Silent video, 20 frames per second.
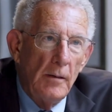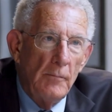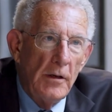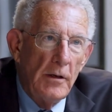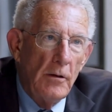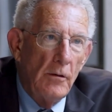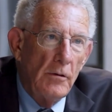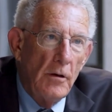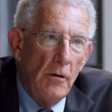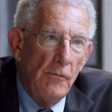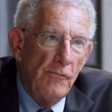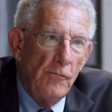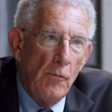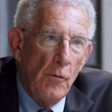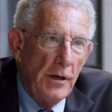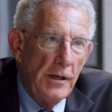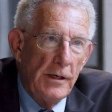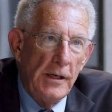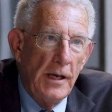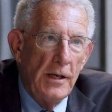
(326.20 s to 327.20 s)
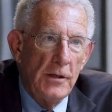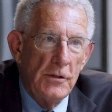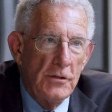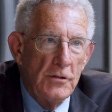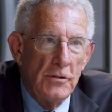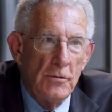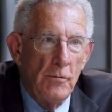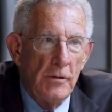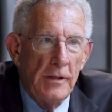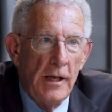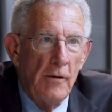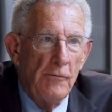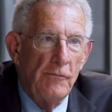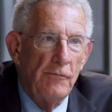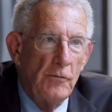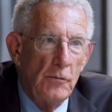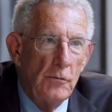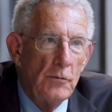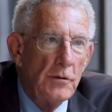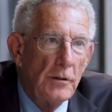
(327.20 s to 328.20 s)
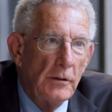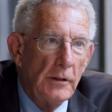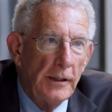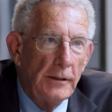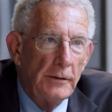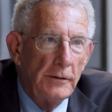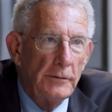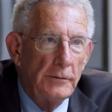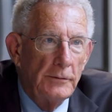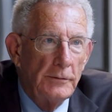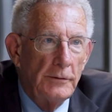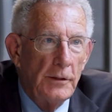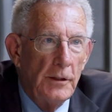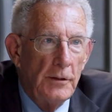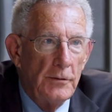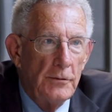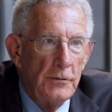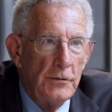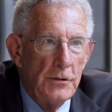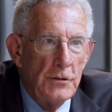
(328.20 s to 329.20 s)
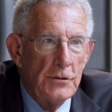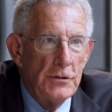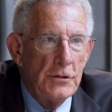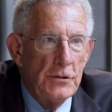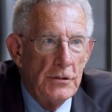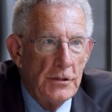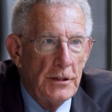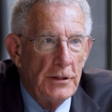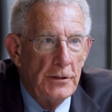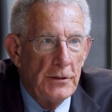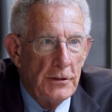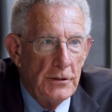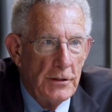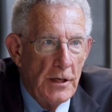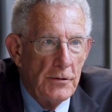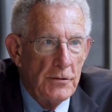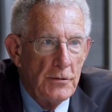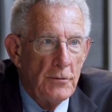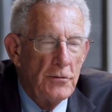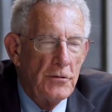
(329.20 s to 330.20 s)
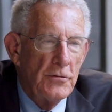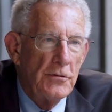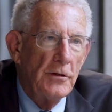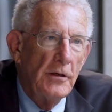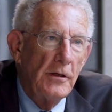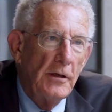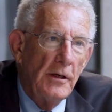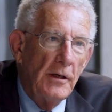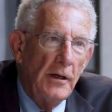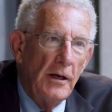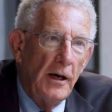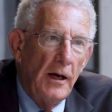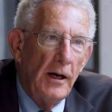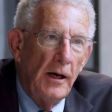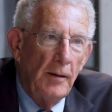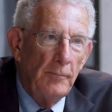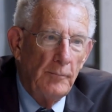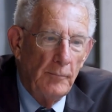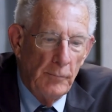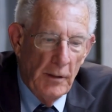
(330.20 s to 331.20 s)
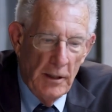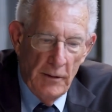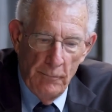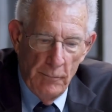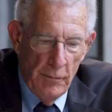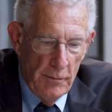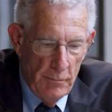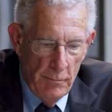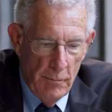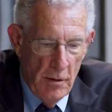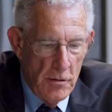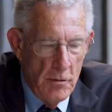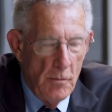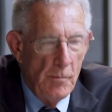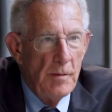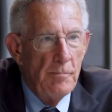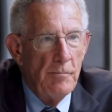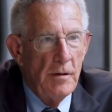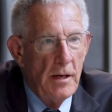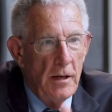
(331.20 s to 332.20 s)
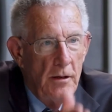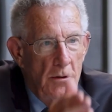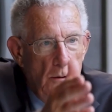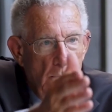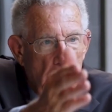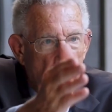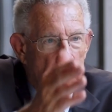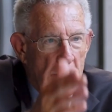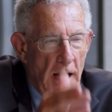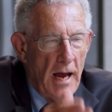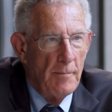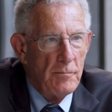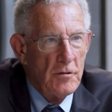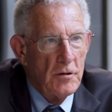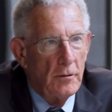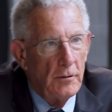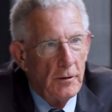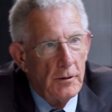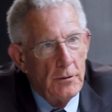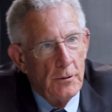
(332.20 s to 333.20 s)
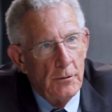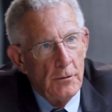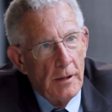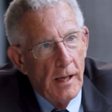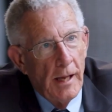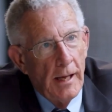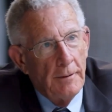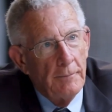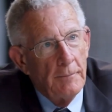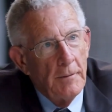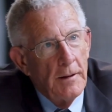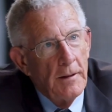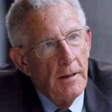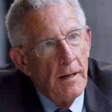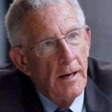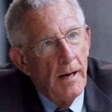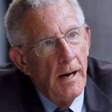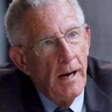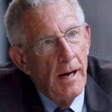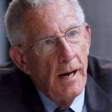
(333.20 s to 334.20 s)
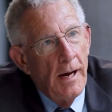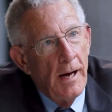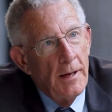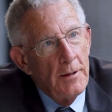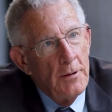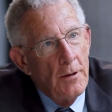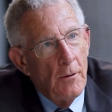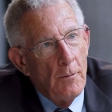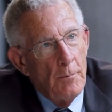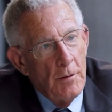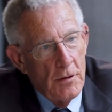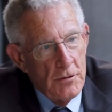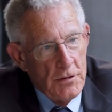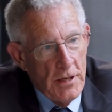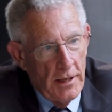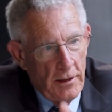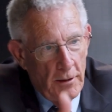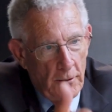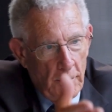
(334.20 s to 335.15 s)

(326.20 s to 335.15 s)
We don't go 40 days without food like Jesus did in the deserts. But a human being, you could absolutely do that. I know, because I